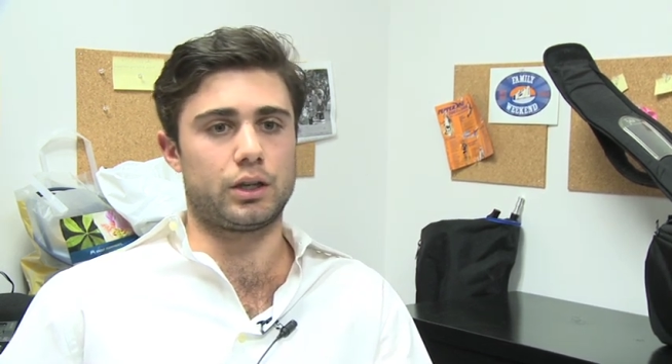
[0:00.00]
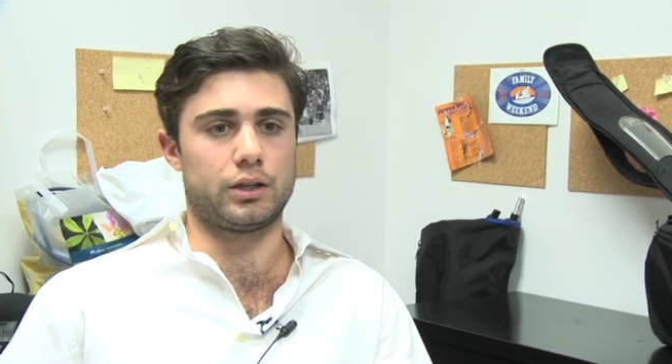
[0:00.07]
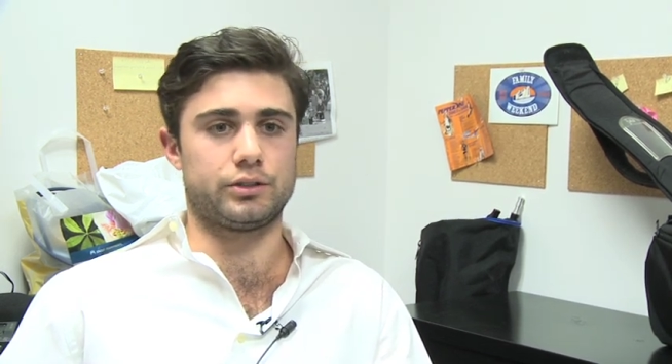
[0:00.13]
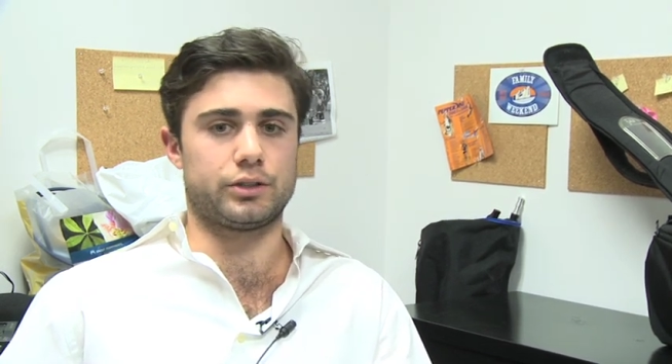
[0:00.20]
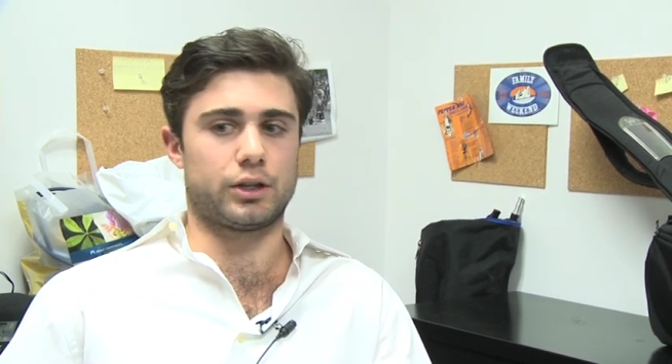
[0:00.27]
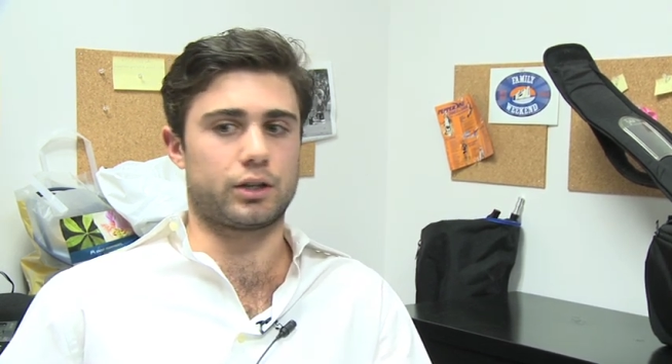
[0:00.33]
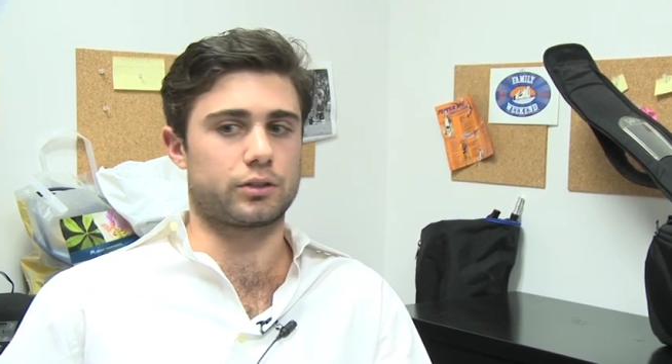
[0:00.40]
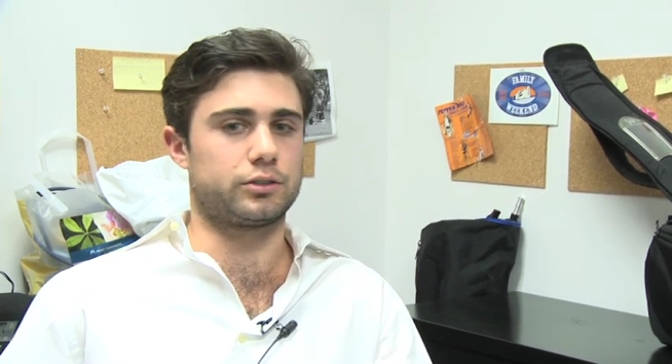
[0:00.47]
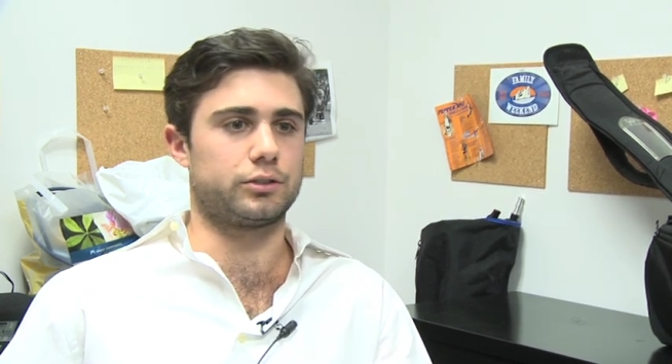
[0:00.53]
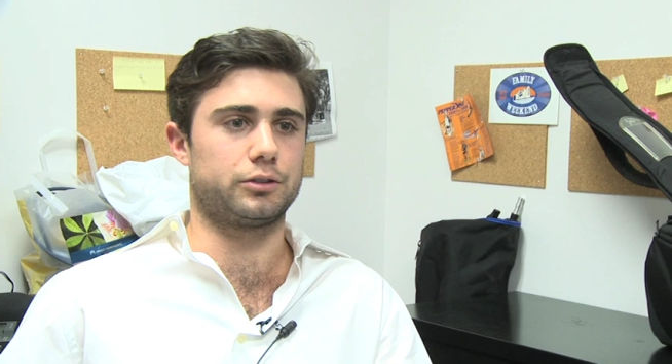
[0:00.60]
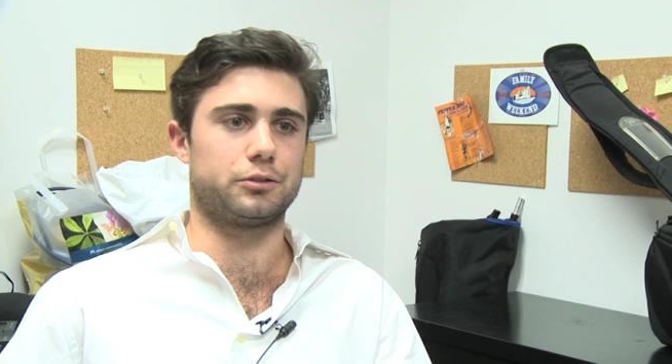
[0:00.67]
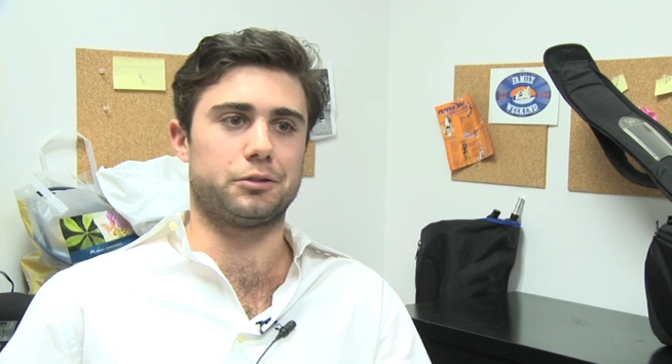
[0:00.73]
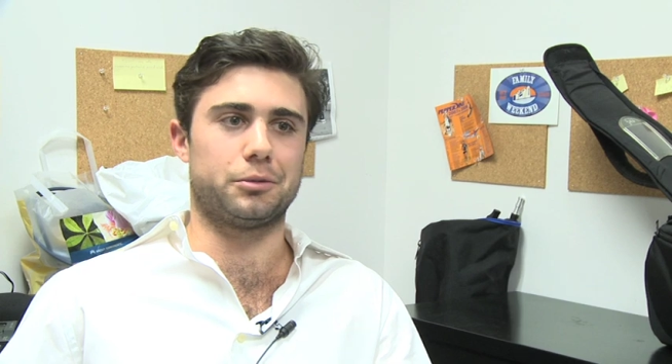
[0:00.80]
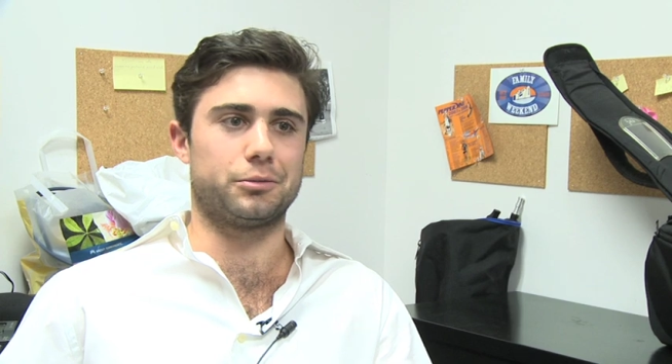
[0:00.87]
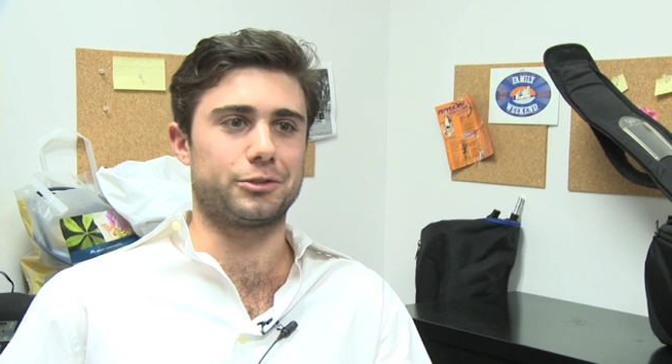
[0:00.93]
and talk to
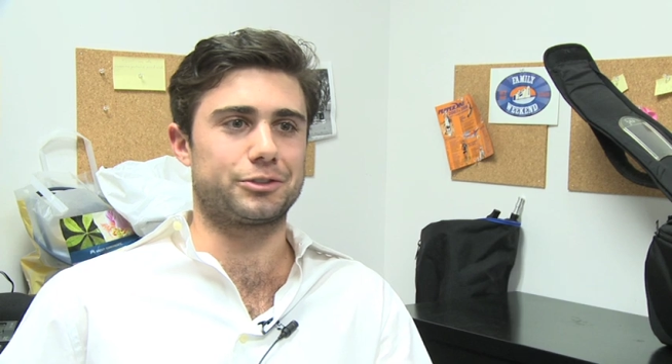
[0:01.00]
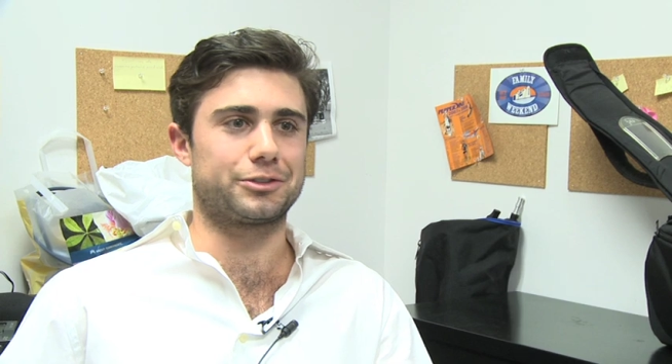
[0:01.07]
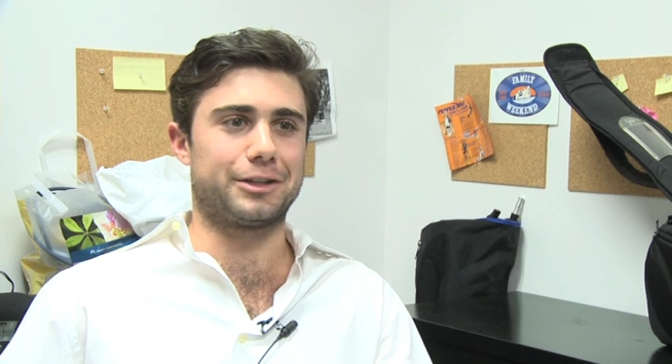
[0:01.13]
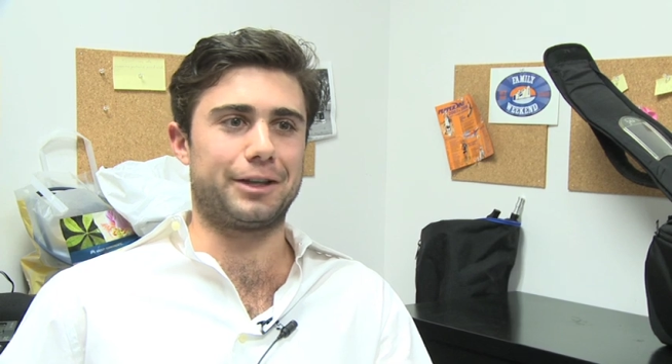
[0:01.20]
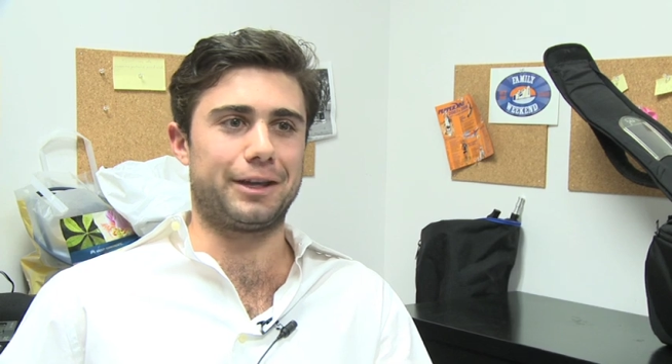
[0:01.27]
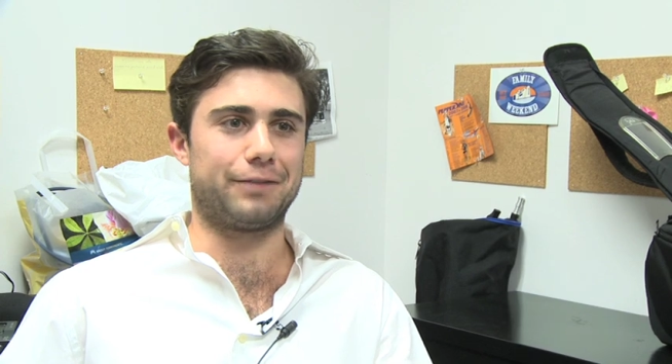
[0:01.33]
almost